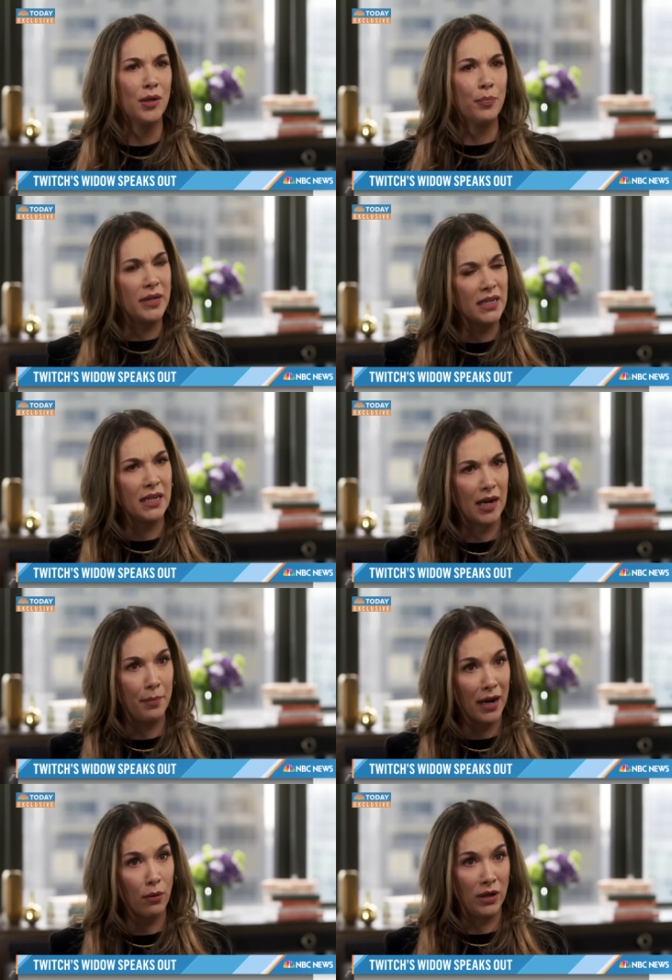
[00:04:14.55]
but does he come
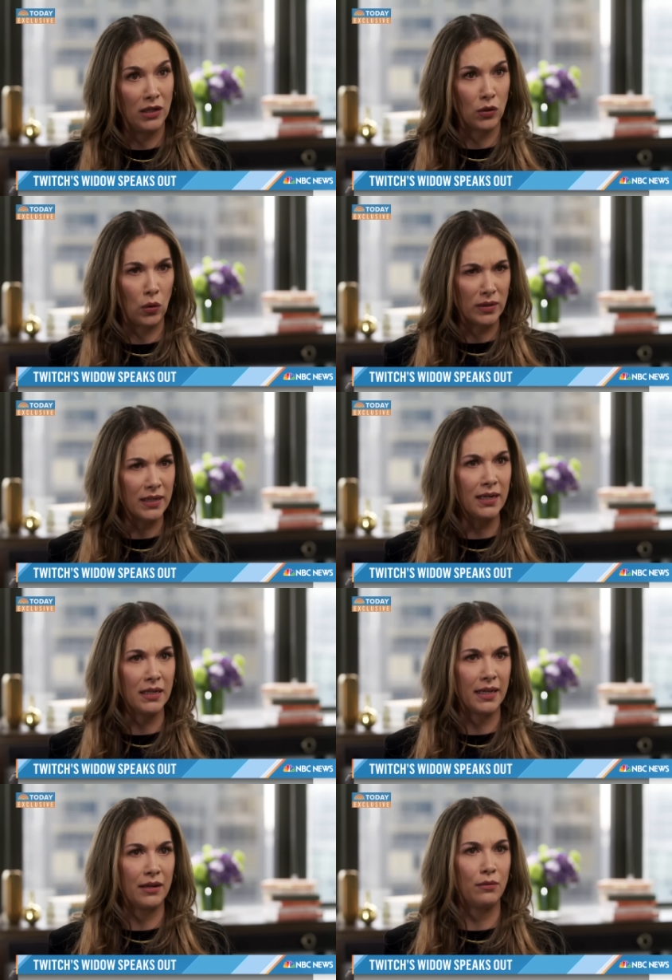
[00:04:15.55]
back when he's older?
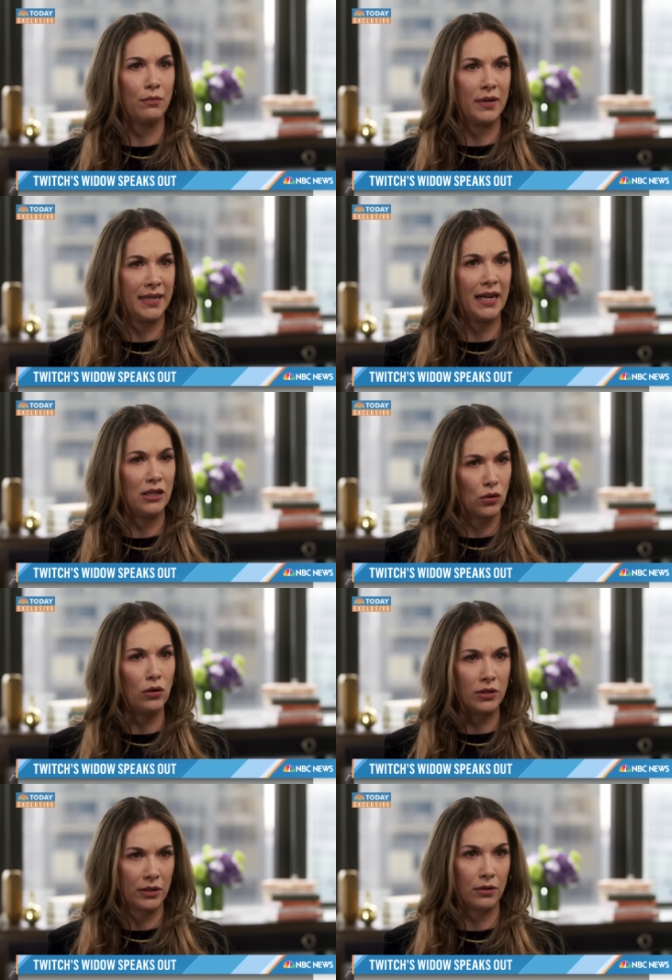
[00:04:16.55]
Like, when Daddy's
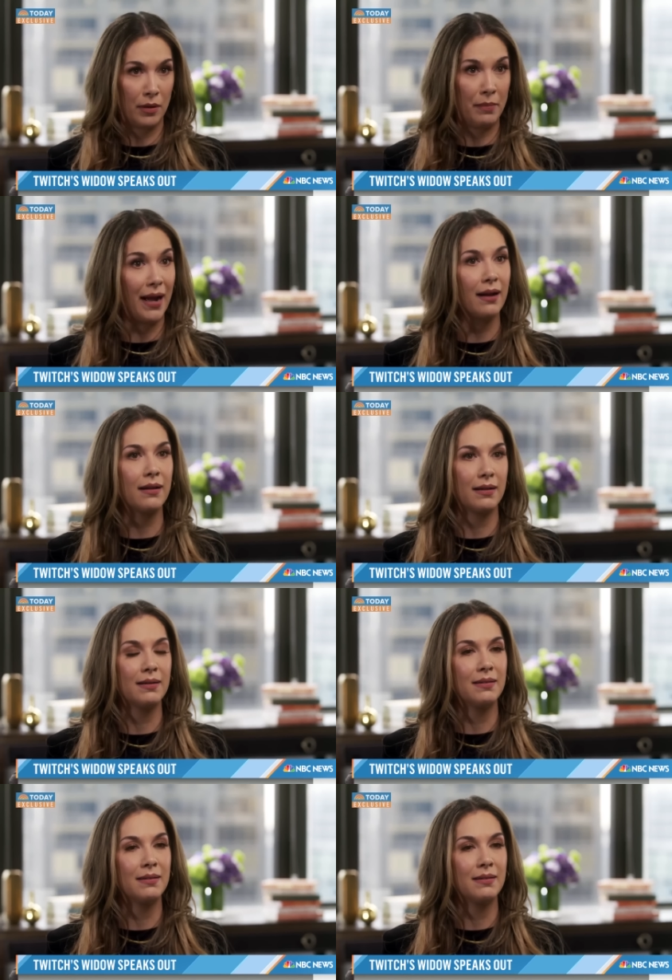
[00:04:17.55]
older, he'll come back.